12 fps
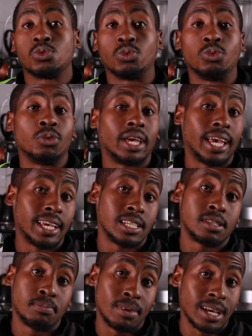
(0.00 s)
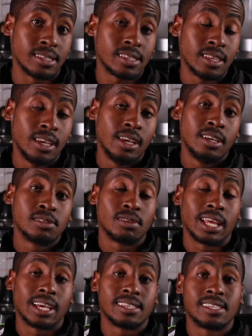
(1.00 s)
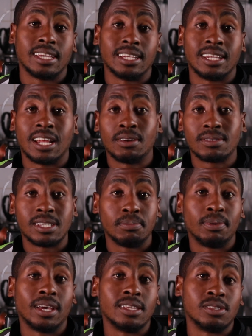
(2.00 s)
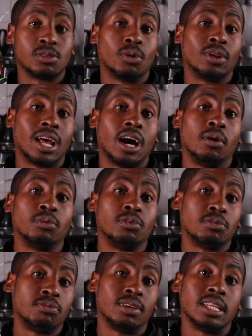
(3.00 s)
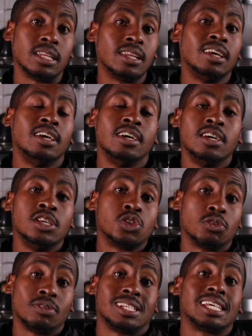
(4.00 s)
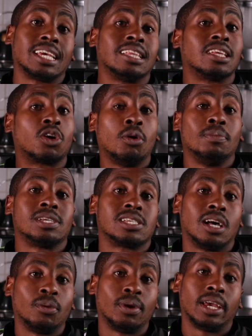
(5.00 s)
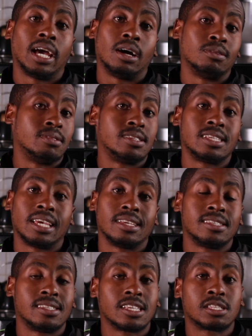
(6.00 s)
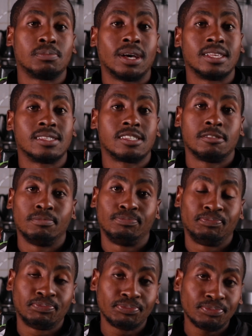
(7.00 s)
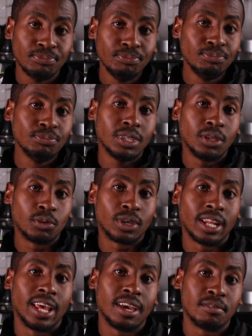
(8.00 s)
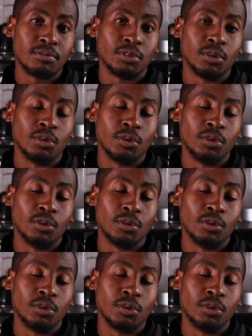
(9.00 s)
to 8 months. So like I said, it now depends on how you feed it. So if you're taking the commercial way, I would say 6 months, you can have